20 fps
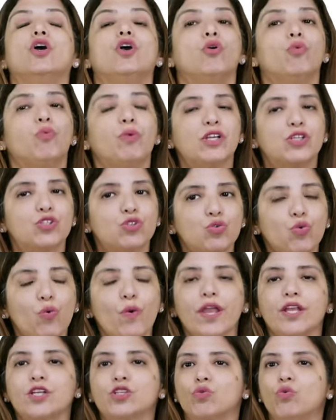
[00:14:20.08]
We do
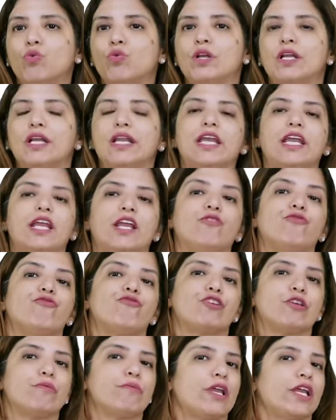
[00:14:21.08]
it only in
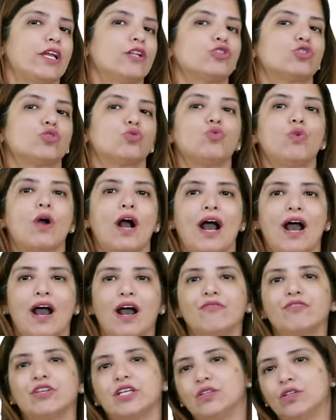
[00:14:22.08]
females who
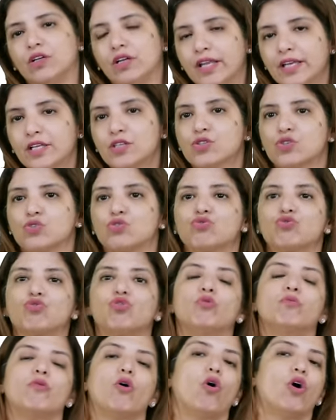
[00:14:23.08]
have either link
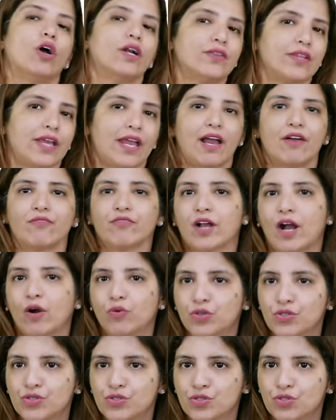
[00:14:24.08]
syndrome or they have
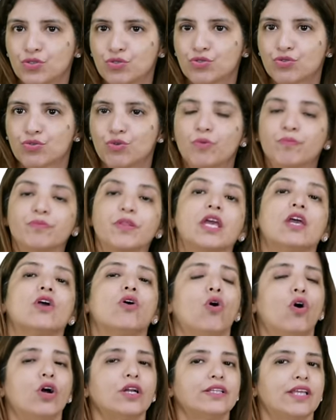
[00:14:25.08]
Cowden syndrome
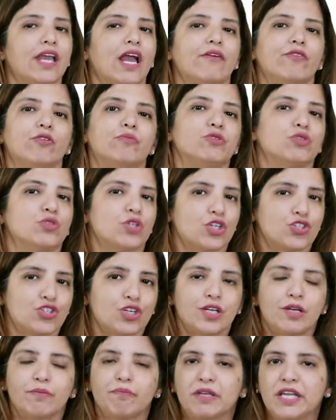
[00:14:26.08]
or they have a
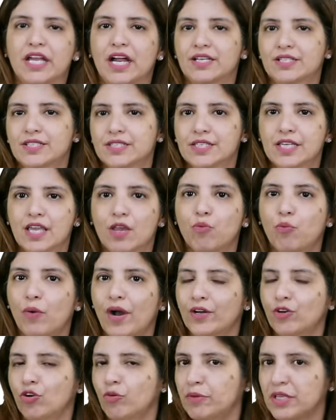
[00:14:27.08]
mutation in
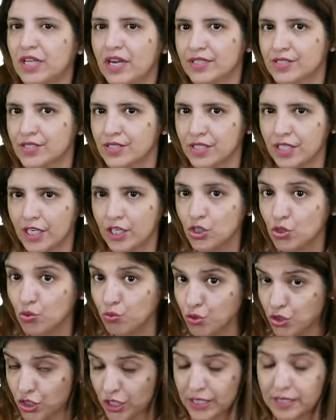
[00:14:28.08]
BRCA1 or
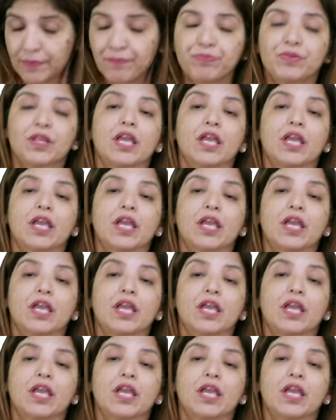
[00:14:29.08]
BRCA2 gene.